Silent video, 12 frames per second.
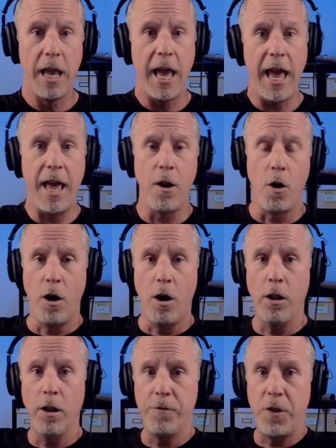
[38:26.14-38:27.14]
and
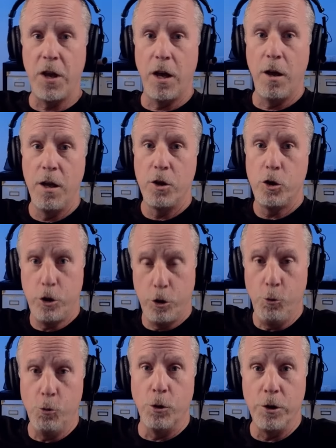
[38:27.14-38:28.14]
all of the
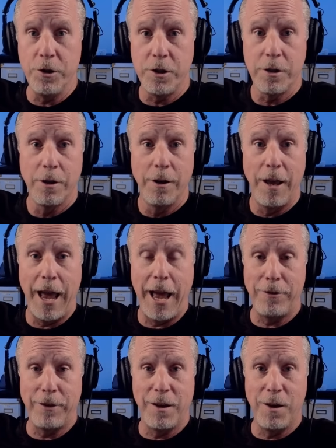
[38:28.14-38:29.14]
tools
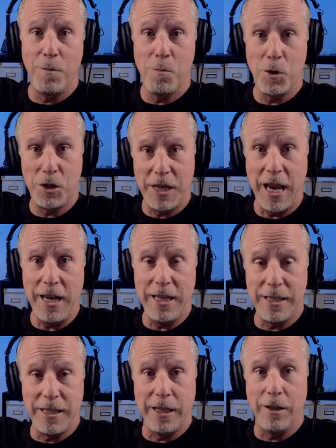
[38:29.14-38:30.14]
at the
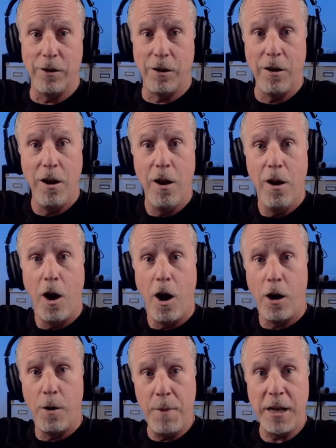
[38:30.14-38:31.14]
Mercedes dealer
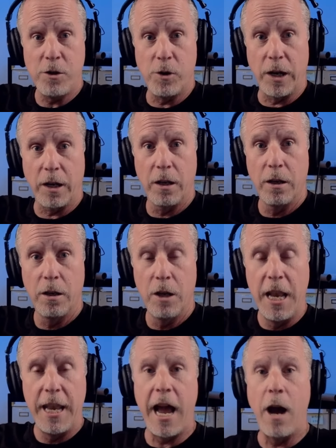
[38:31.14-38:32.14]
are metric.
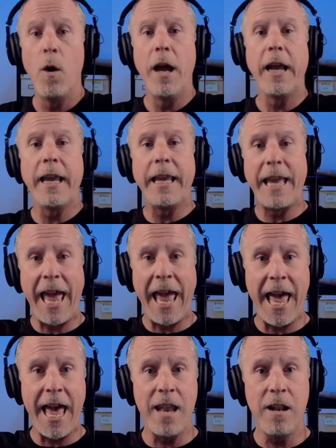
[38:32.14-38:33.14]
Now,
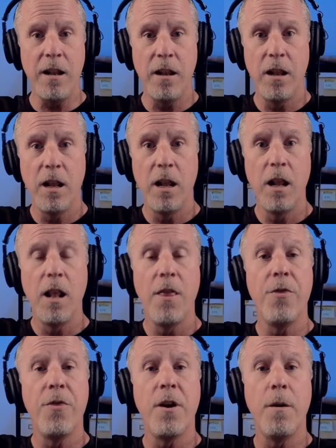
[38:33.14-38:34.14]
can
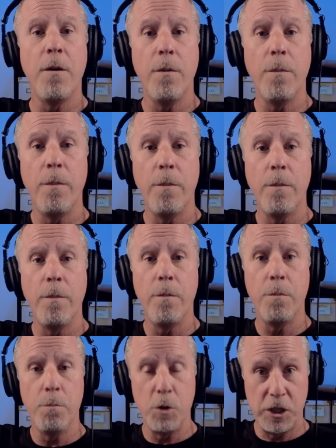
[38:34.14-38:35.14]
the
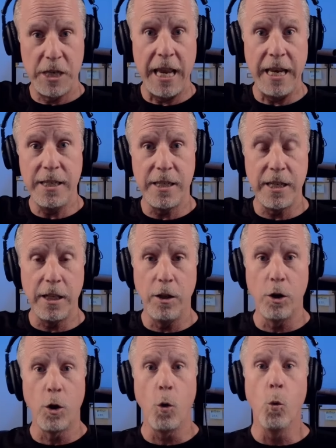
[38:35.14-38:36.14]
Mercedes
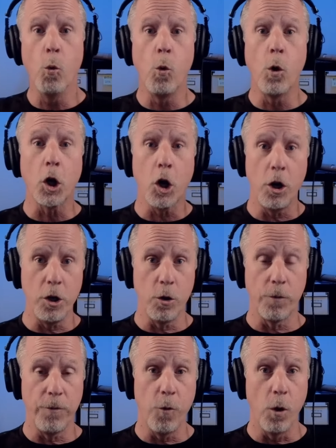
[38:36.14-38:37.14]
dealer work on your
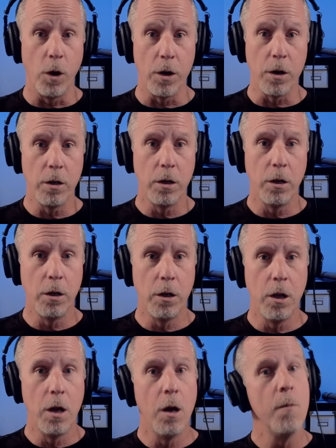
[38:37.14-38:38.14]
Ford?
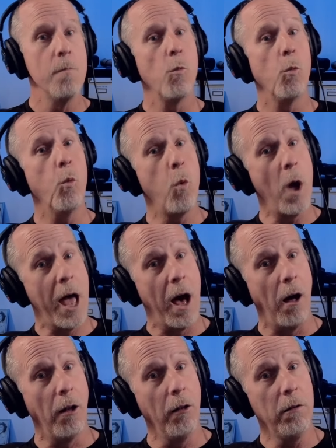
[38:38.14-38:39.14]

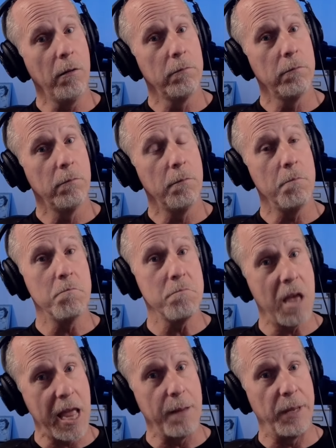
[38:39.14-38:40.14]
Well,
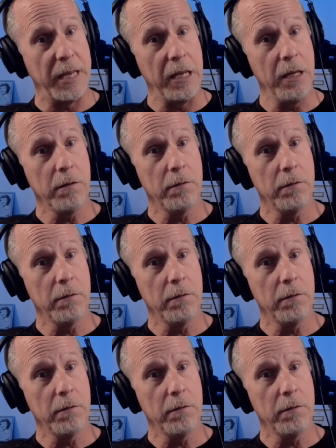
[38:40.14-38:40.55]
maybe.